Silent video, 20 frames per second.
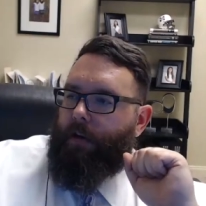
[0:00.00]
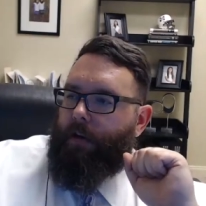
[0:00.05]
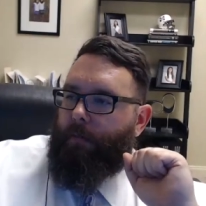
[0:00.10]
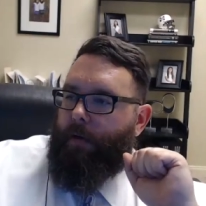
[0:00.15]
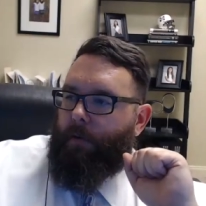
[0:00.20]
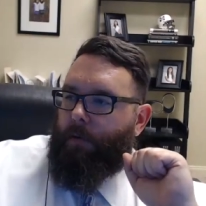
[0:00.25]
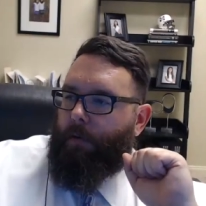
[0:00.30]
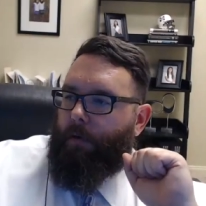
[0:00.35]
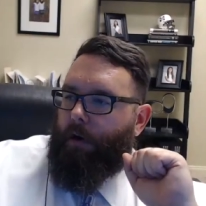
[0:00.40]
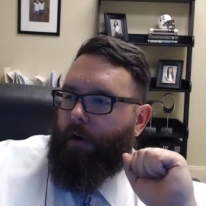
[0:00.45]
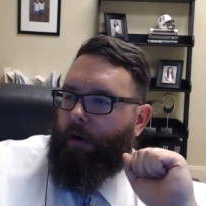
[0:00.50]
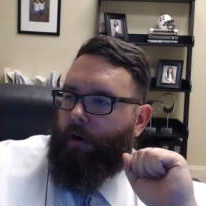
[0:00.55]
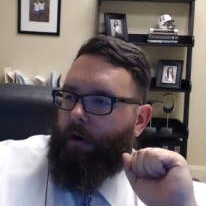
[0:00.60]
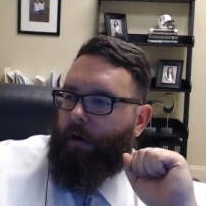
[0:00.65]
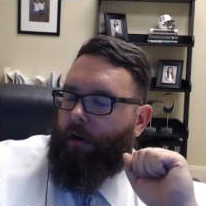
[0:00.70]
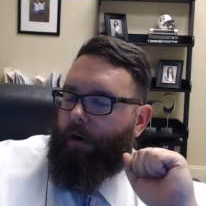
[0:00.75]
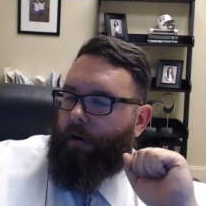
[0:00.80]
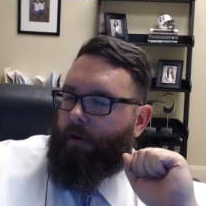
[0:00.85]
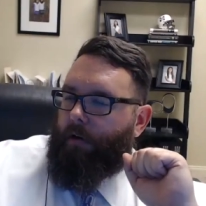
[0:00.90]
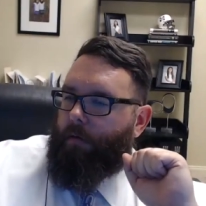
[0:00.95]
maybe
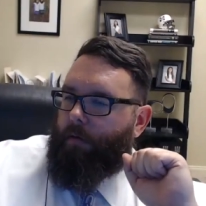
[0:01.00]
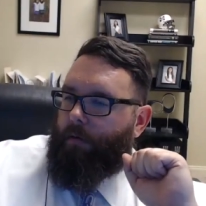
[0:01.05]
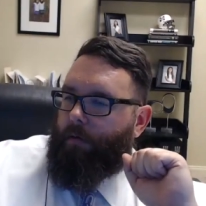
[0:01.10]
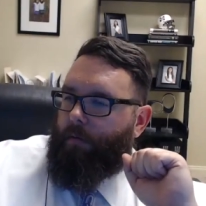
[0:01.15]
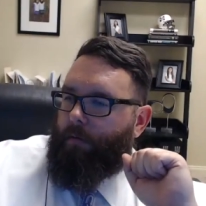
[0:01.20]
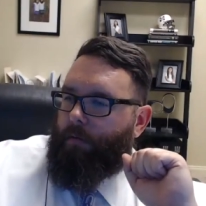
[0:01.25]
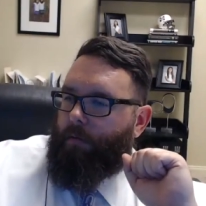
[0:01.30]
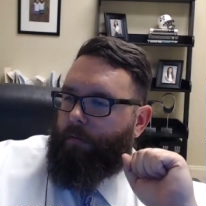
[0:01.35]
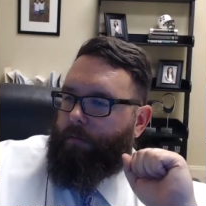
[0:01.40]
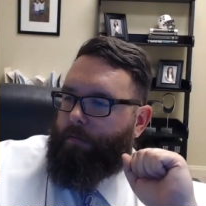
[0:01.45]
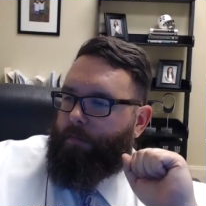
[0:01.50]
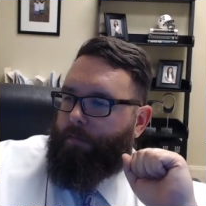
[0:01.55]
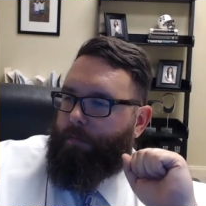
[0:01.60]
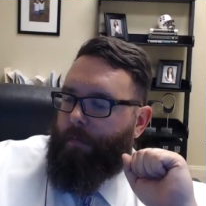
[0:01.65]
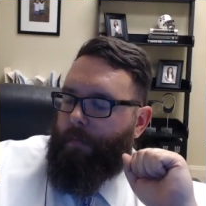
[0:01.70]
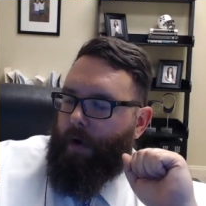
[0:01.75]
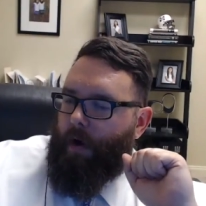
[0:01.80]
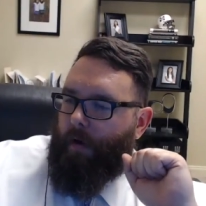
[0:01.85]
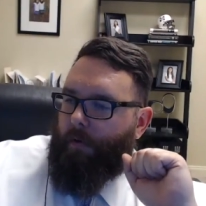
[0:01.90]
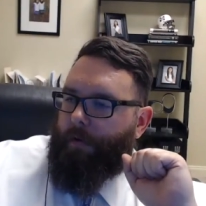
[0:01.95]
we're
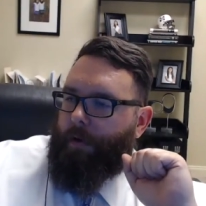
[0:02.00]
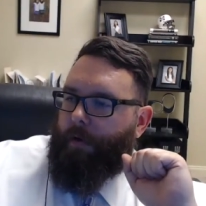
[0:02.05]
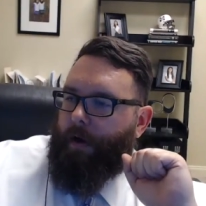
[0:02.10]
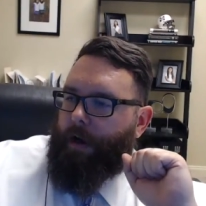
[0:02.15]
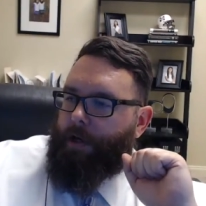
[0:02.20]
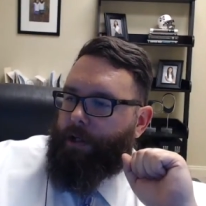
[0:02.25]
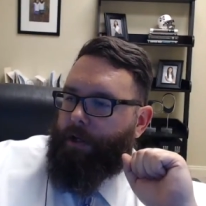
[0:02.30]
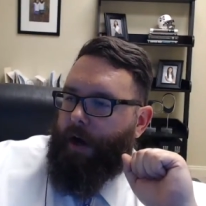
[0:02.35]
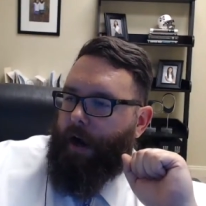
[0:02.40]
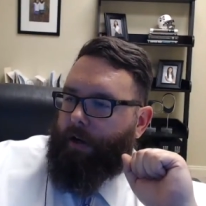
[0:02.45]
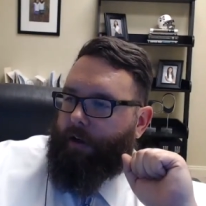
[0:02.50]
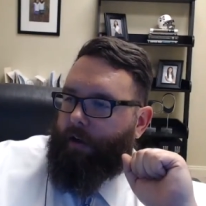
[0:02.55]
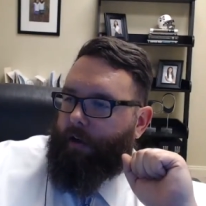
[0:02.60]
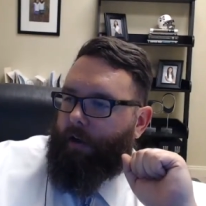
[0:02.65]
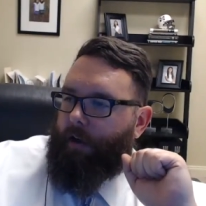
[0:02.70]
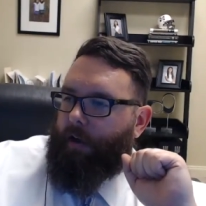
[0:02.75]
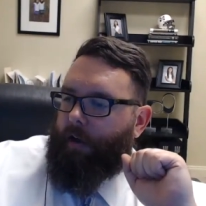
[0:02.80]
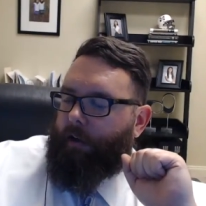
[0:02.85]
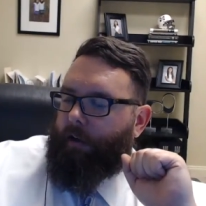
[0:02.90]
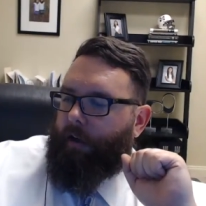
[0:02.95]
on the right
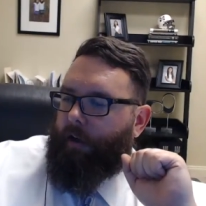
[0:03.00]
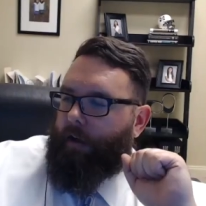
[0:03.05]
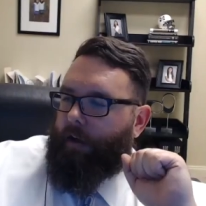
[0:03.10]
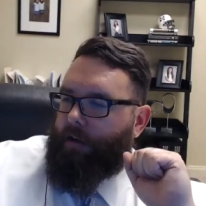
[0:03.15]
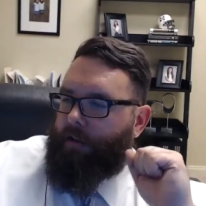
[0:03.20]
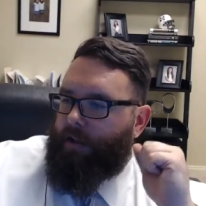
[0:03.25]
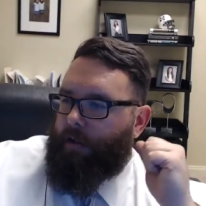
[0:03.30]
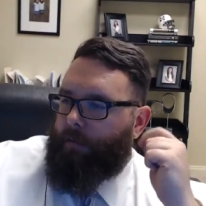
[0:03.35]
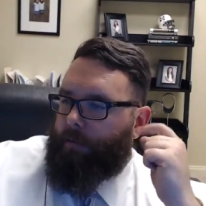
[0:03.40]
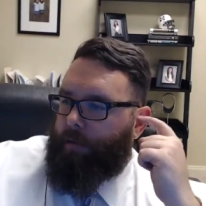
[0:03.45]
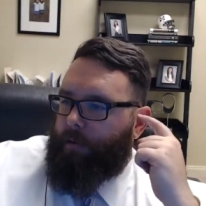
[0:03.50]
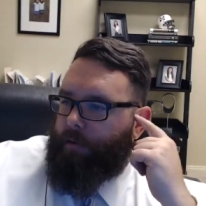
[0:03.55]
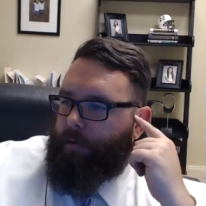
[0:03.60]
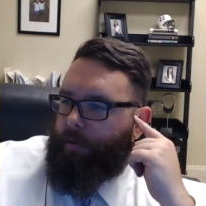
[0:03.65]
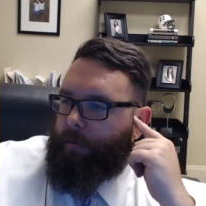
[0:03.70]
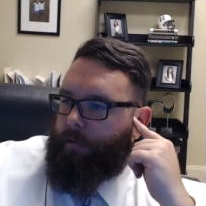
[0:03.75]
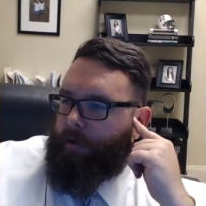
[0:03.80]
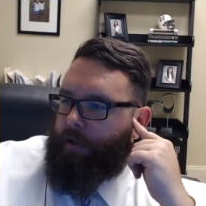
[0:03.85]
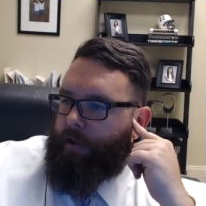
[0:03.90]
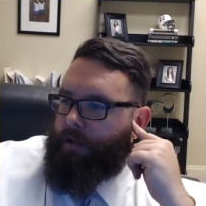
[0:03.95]
track to getting there at
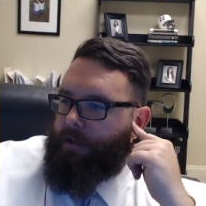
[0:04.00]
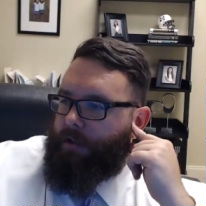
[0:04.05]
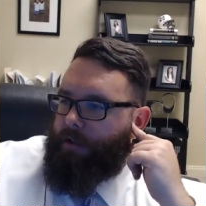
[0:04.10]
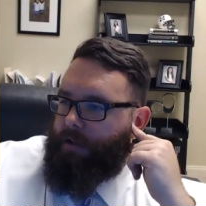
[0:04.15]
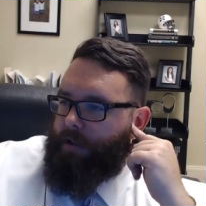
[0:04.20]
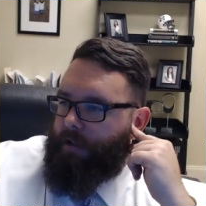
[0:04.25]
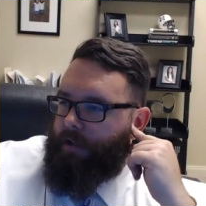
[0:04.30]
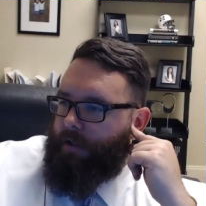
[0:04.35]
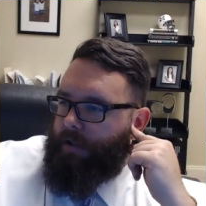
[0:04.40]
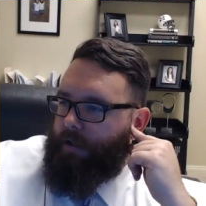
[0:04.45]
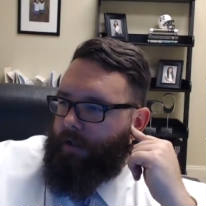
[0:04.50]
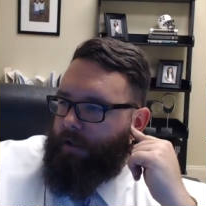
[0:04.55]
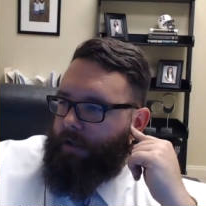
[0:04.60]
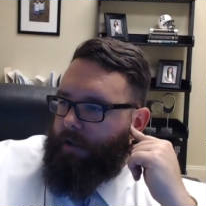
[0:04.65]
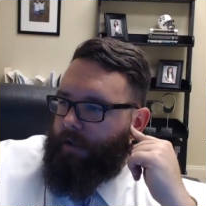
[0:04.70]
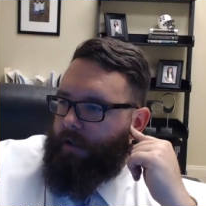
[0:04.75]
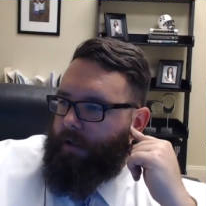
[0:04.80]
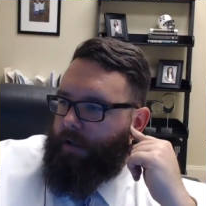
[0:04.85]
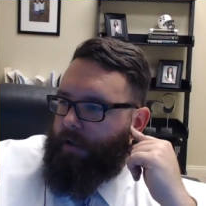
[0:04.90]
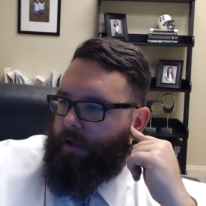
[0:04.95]
some point, because
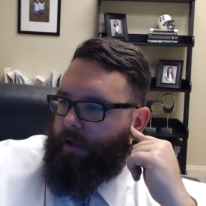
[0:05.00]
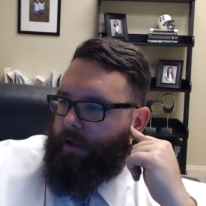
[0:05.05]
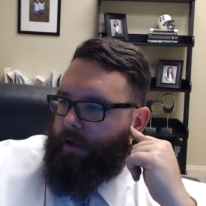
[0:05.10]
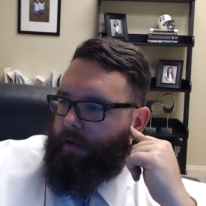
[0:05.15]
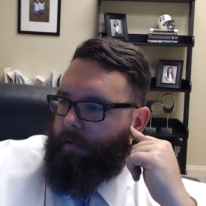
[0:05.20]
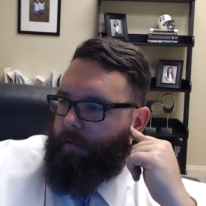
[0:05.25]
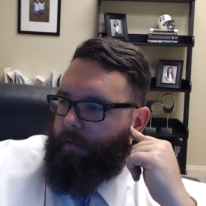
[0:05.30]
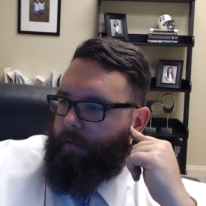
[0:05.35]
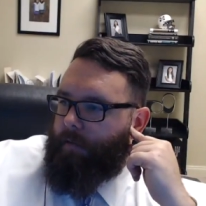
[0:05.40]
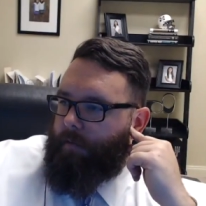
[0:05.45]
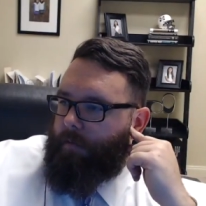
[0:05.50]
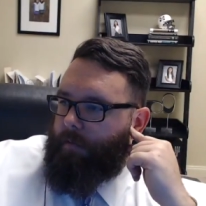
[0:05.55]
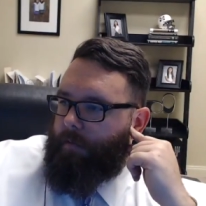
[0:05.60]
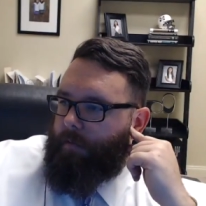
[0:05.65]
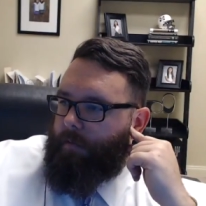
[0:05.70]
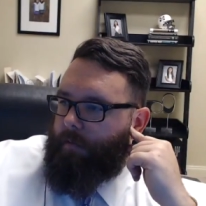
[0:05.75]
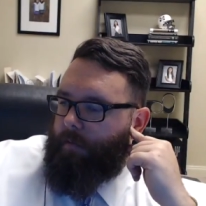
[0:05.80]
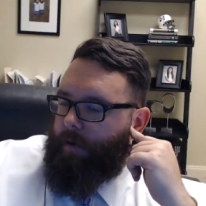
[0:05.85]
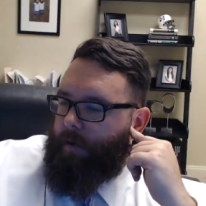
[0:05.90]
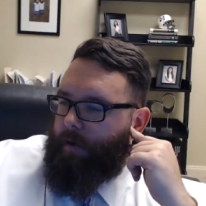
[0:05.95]

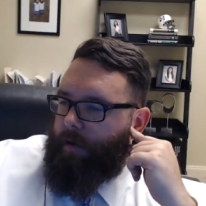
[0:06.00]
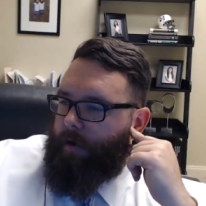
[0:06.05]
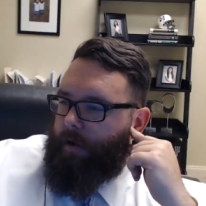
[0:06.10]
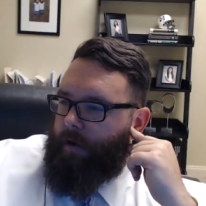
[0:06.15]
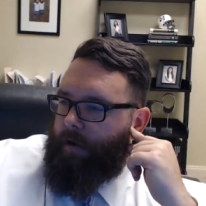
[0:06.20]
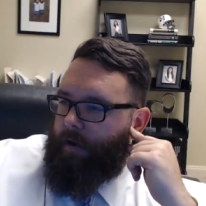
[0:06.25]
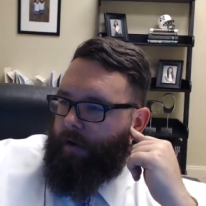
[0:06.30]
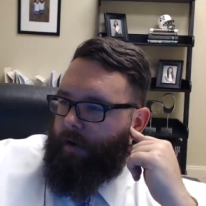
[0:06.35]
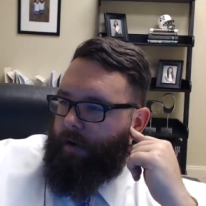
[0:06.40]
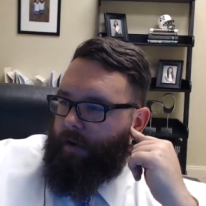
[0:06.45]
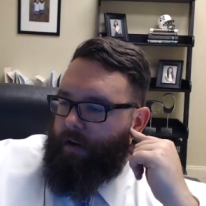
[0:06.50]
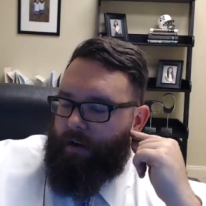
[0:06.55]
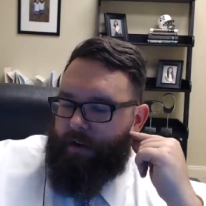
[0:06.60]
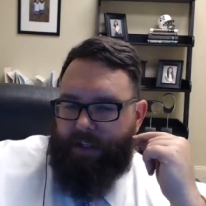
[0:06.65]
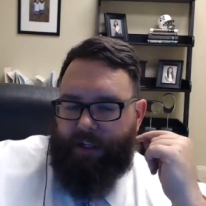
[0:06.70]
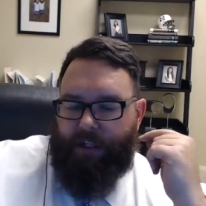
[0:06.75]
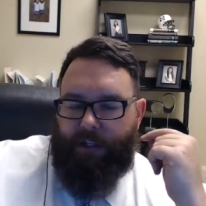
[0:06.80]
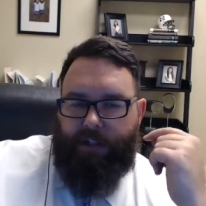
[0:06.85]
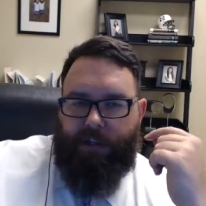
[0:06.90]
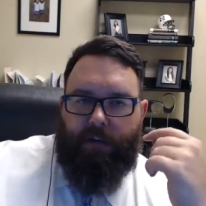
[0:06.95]

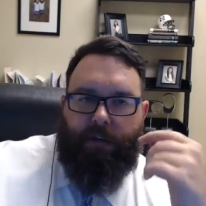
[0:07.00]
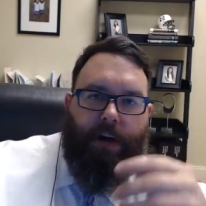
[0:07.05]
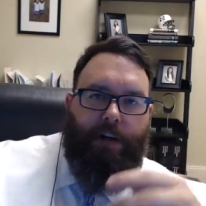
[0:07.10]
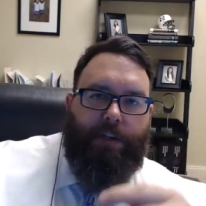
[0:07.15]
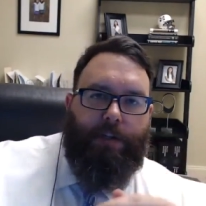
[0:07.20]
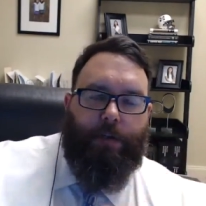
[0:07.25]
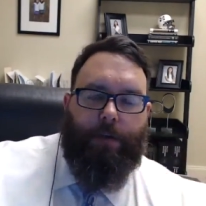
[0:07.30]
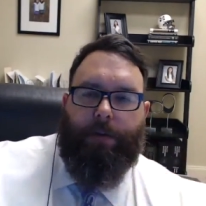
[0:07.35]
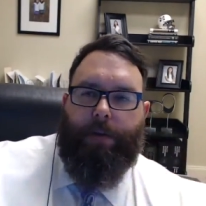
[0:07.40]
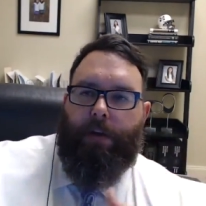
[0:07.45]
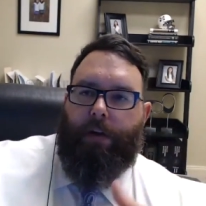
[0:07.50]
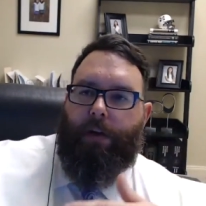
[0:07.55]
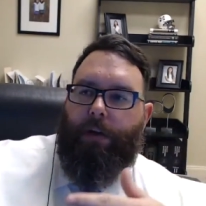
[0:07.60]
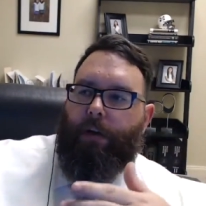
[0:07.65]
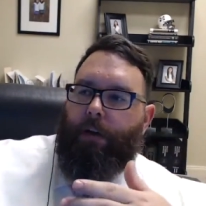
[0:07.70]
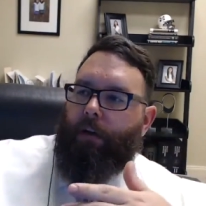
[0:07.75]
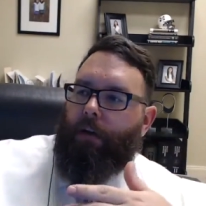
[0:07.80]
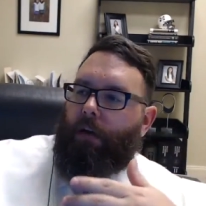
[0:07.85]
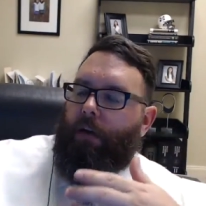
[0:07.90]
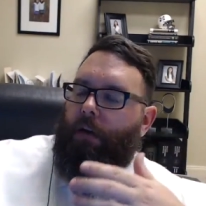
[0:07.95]
it's like a generational
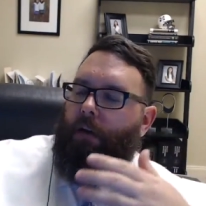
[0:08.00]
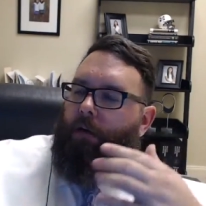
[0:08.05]
thing.